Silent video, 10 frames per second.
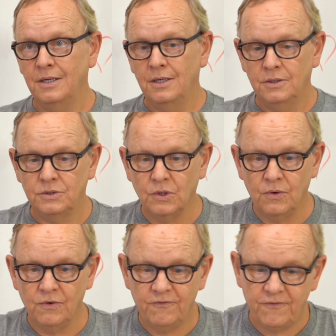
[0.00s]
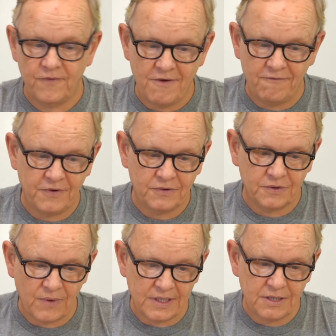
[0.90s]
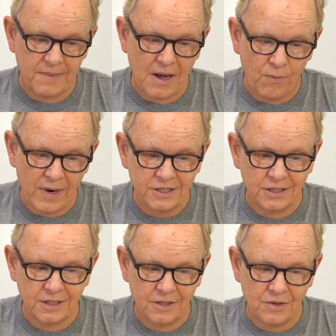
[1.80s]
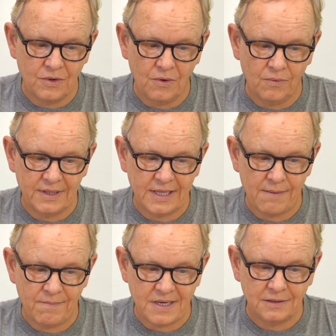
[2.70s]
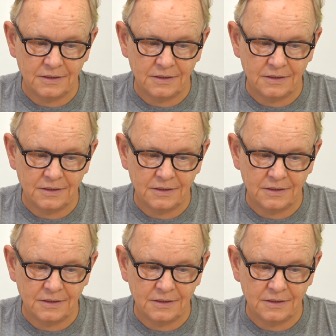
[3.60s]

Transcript: So if there's a question about wedging, you know what that means.